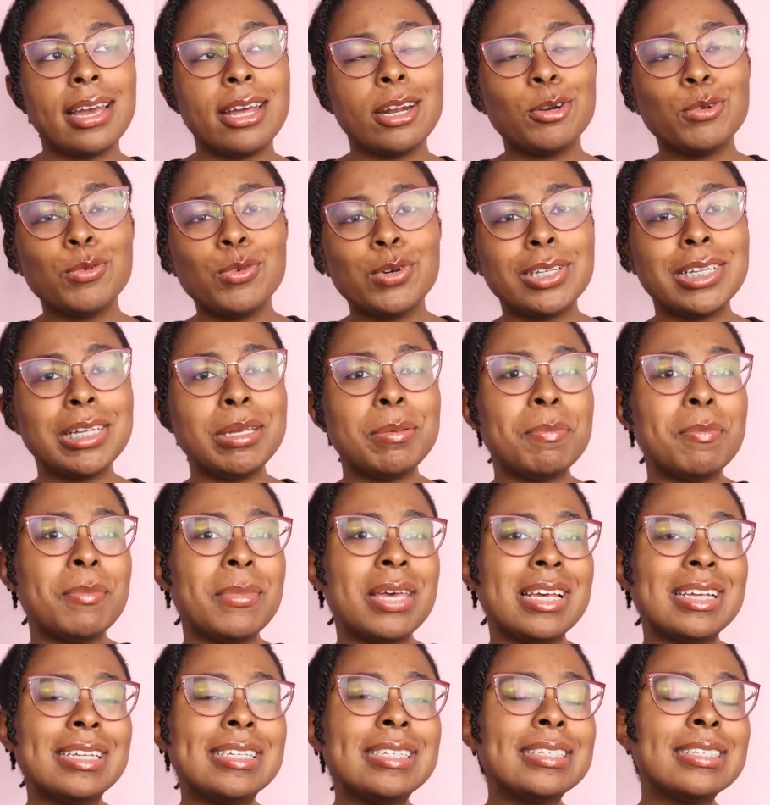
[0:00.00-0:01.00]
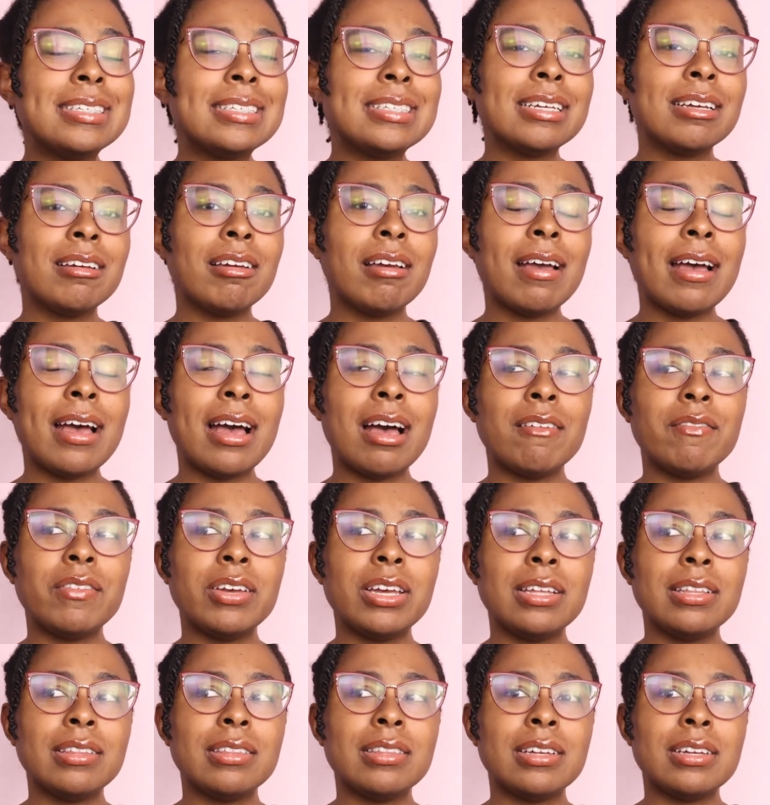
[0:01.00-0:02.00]
yeah, I don't really miss
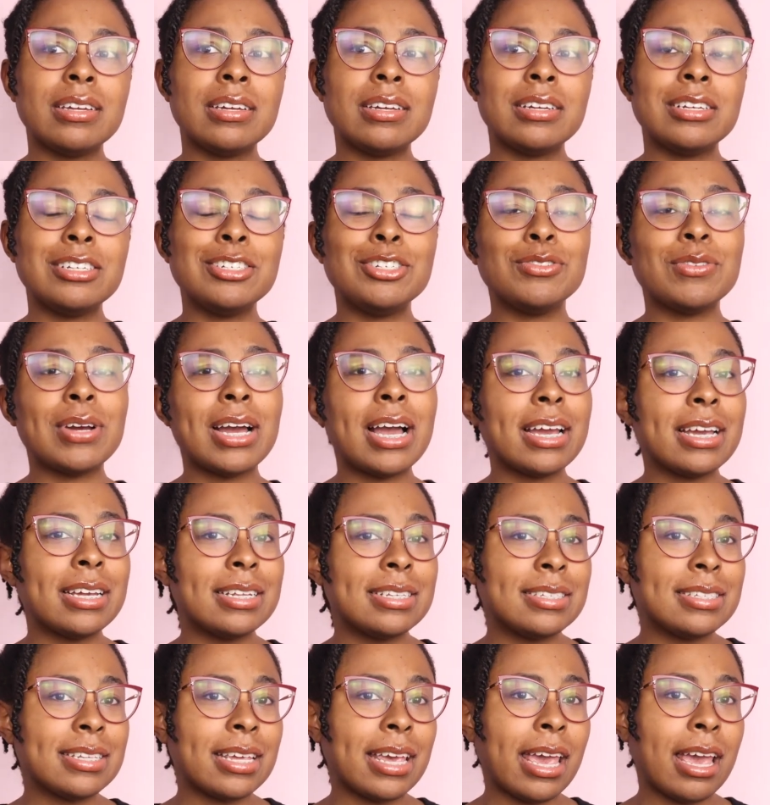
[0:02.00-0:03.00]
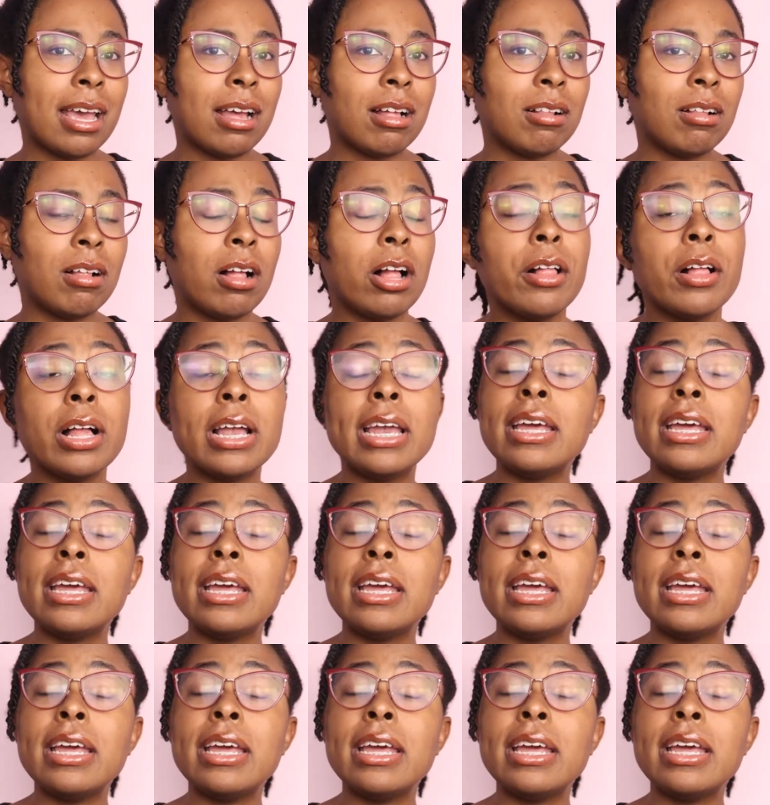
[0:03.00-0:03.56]
having the dragon scale.